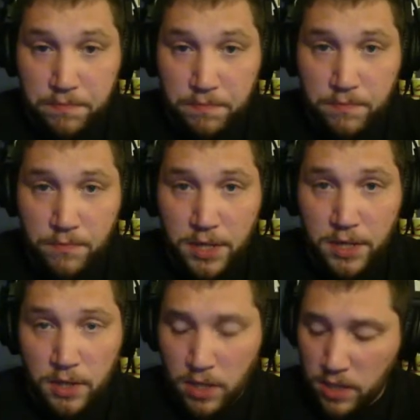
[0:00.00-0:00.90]

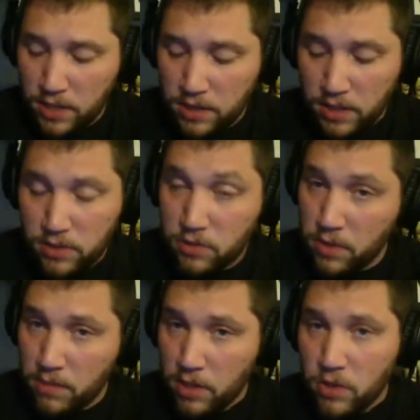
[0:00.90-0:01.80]
really good. It's
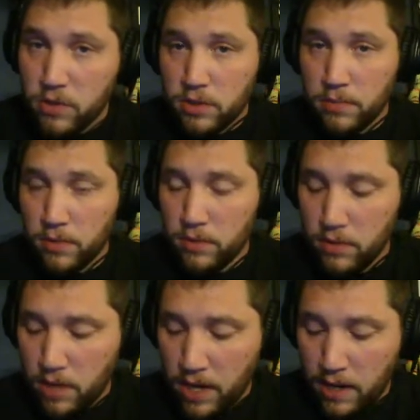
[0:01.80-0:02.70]
extremely noticeable.
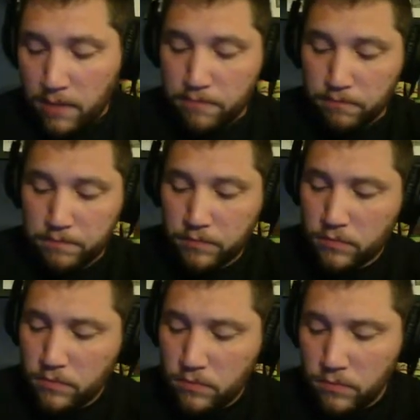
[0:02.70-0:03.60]

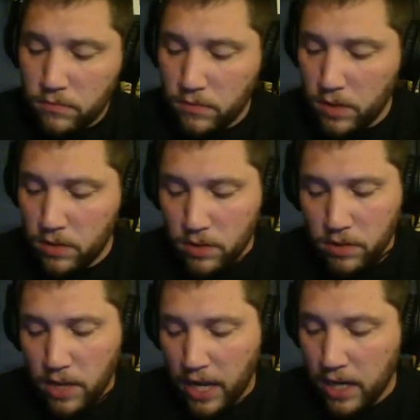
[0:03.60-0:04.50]
You
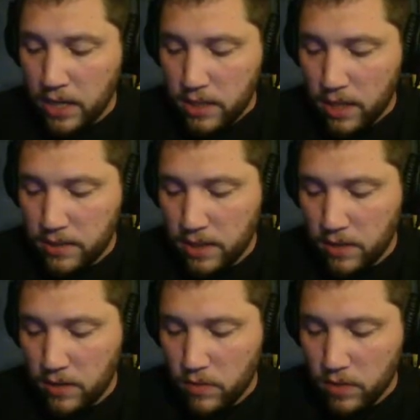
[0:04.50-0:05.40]
turn that on, I tell
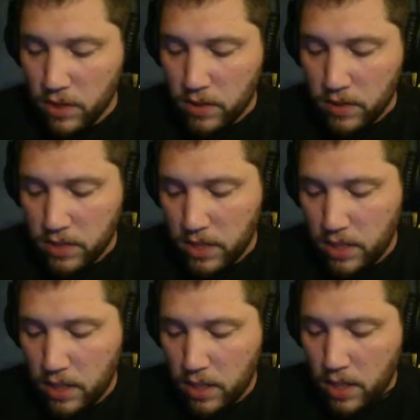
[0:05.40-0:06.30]
you, you will notice it.
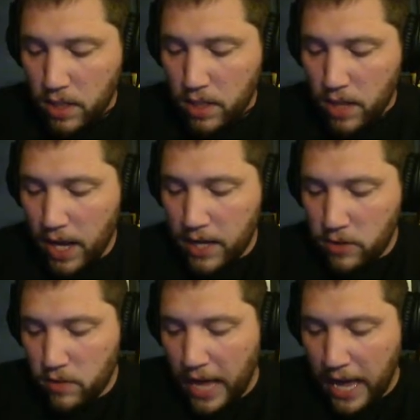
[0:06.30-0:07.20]
I
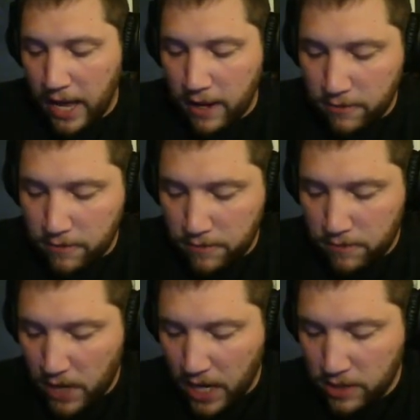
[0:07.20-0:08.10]

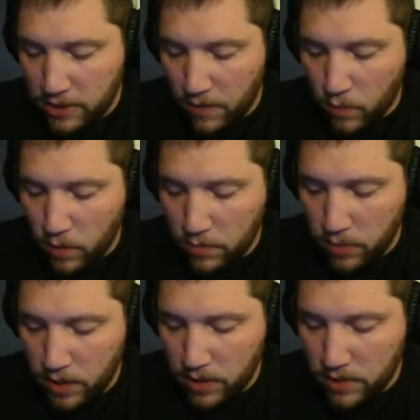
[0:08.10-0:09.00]
just have 1
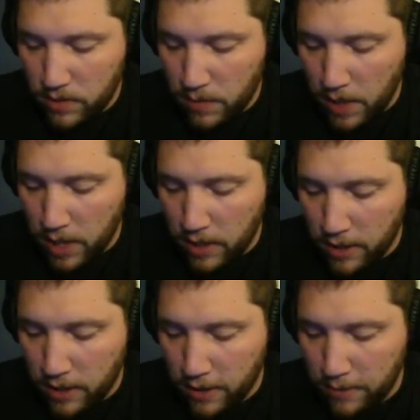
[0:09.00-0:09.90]
point in despair
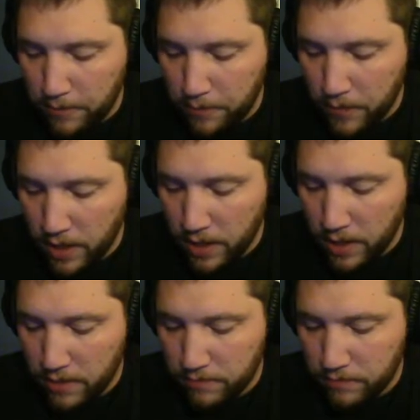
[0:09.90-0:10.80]
here.
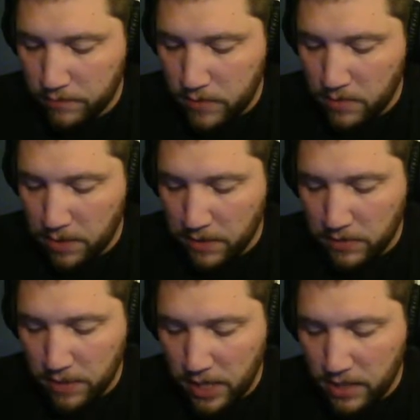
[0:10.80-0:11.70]
Debuffs
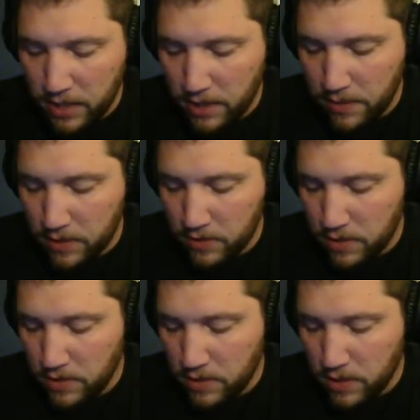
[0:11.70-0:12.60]
applied to enemies
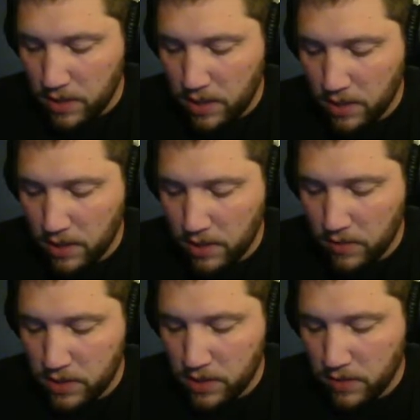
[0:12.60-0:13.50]
reduce their healing and
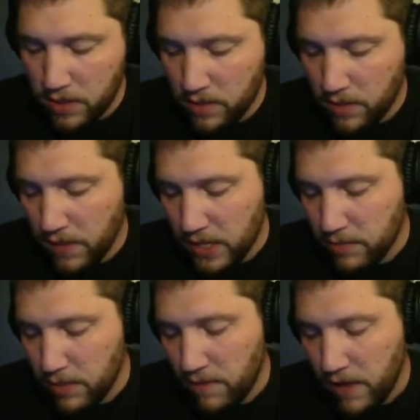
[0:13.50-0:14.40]
regeneration effects
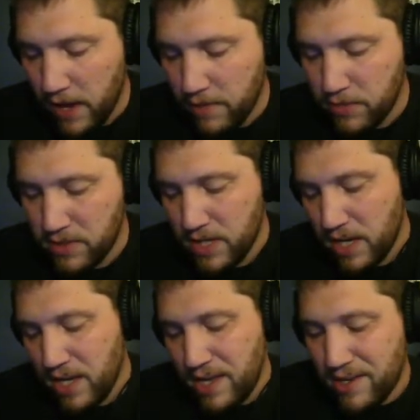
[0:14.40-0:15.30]
by
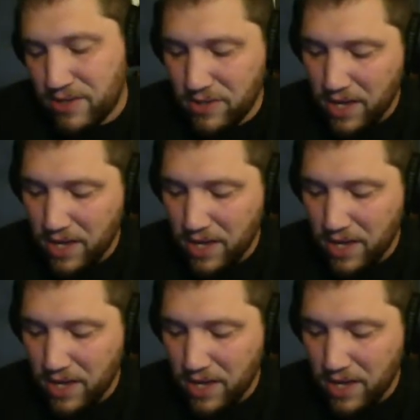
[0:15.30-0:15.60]
5% each.